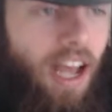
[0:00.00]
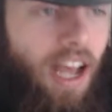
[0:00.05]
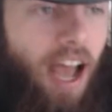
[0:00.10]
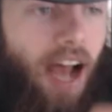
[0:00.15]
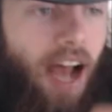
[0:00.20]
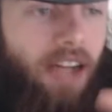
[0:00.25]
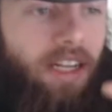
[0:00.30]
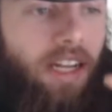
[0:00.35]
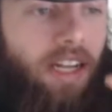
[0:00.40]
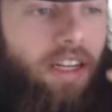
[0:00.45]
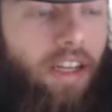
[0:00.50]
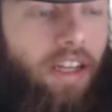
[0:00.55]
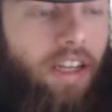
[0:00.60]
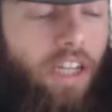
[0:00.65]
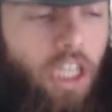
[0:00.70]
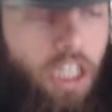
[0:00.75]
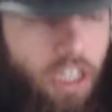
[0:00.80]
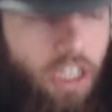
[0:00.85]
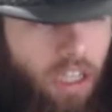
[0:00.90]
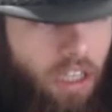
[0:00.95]
and then he
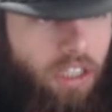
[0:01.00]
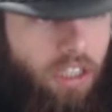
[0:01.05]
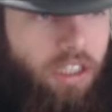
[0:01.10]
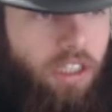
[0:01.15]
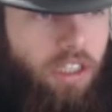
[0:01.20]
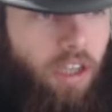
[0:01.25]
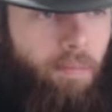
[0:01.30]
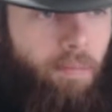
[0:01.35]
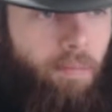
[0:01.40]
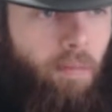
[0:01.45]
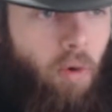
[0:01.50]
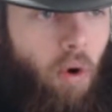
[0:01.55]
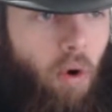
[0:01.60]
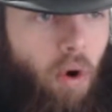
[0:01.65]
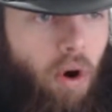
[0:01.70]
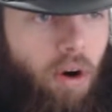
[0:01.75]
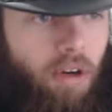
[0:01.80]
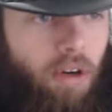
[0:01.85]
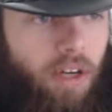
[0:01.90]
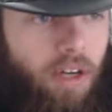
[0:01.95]
kills some
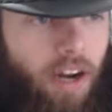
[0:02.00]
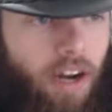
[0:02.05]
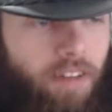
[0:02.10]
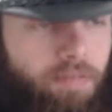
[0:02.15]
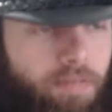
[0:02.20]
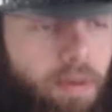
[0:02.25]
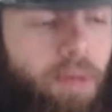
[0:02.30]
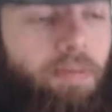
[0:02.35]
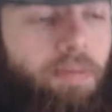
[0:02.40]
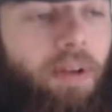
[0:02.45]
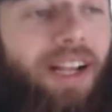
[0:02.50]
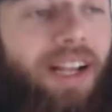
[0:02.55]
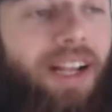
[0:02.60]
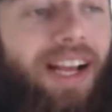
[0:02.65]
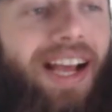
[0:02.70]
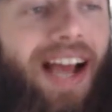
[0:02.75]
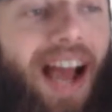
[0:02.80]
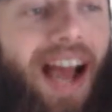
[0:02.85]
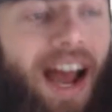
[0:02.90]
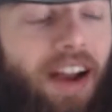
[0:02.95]
more kind of people,
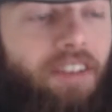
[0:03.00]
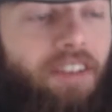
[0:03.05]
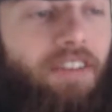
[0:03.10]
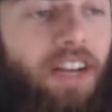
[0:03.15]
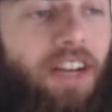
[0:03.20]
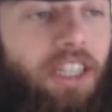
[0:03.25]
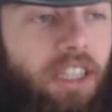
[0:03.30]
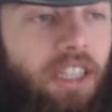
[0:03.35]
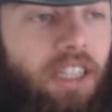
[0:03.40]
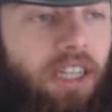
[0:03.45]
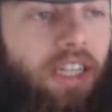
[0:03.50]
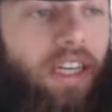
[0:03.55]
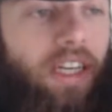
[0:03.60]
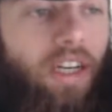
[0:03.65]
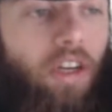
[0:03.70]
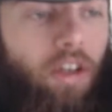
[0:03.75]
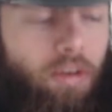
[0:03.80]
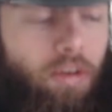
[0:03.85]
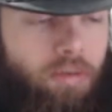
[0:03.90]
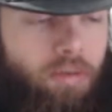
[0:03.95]
and eventually
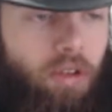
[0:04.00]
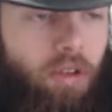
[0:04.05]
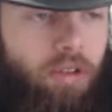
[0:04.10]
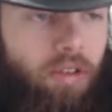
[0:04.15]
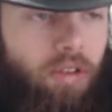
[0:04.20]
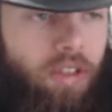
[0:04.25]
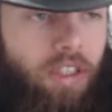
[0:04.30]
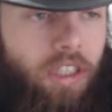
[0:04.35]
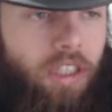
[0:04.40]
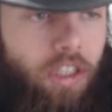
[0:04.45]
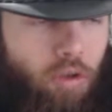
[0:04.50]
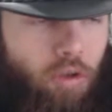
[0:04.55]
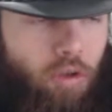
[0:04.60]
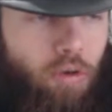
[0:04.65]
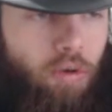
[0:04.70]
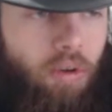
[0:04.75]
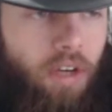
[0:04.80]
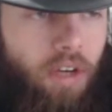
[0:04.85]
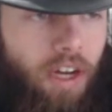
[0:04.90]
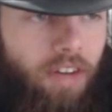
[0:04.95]
comes also in the
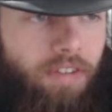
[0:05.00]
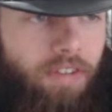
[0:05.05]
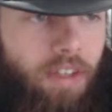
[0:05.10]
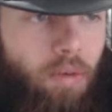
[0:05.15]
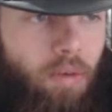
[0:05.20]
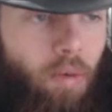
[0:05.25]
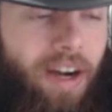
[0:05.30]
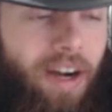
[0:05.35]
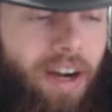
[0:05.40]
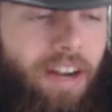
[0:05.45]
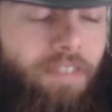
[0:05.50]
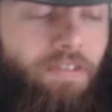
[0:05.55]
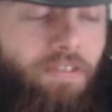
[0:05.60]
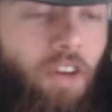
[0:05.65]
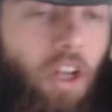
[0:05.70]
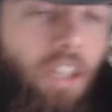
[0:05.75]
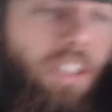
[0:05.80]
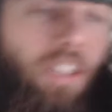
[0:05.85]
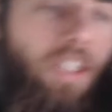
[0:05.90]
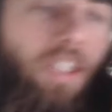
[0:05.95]
school kind of thing, where he
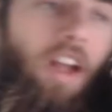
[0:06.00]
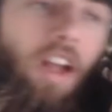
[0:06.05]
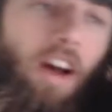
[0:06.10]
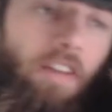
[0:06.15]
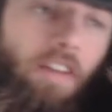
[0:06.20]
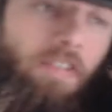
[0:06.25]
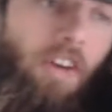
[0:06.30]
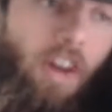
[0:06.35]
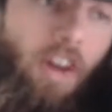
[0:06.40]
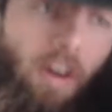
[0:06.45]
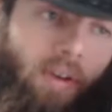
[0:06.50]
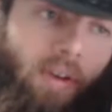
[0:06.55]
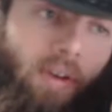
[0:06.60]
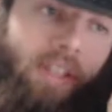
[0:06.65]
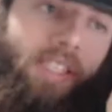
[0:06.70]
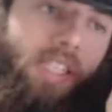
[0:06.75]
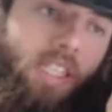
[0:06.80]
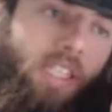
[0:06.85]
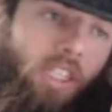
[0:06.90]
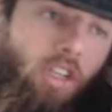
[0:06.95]
falls in love
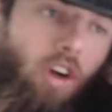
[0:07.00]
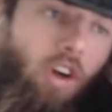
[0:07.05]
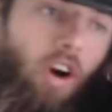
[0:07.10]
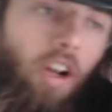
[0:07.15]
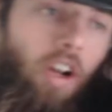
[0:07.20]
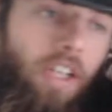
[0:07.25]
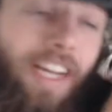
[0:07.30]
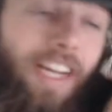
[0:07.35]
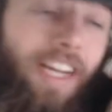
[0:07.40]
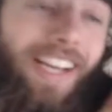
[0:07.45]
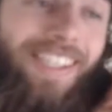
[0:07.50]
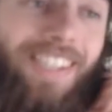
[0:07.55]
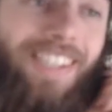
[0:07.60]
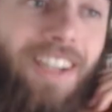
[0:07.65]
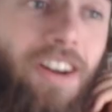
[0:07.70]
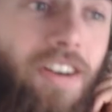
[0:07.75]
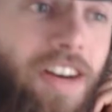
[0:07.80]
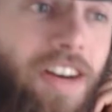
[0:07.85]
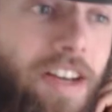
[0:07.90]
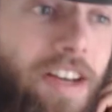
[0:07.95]
with this girl that can
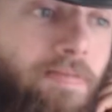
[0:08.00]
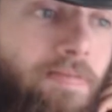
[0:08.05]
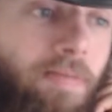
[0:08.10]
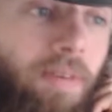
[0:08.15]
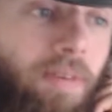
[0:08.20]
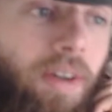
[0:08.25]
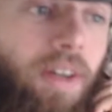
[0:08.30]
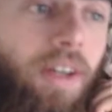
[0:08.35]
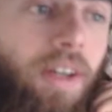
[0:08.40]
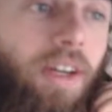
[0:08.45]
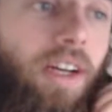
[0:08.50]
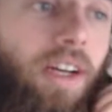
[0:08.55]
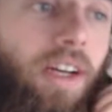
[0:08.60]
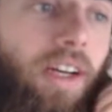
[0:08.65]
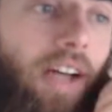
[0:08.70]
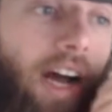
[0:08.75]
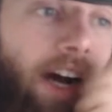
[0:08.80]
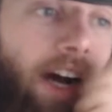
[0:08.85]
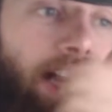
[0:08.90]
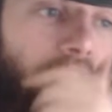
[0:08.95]
scream,
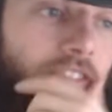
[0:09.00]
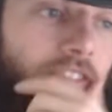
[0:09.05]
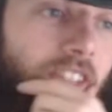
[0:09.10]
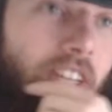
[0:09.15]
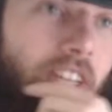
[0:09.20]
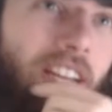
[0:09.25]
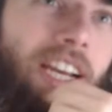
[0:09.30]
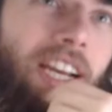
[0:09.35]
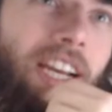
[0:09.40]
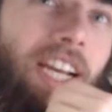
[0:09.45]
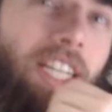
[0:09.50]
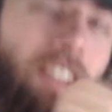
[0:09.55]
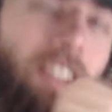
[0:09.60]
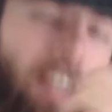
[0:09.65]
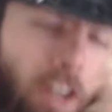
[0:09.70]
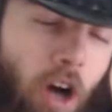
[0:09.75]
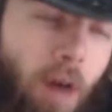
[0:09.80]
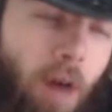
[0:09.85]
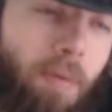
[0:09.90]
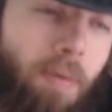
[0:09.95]
that kind of thing. In the
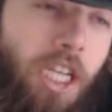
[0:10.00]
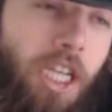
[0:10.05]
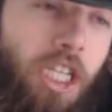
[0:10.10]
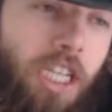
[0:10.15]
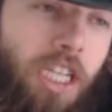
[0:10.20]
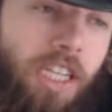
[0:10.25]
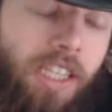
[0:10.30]
comic, she is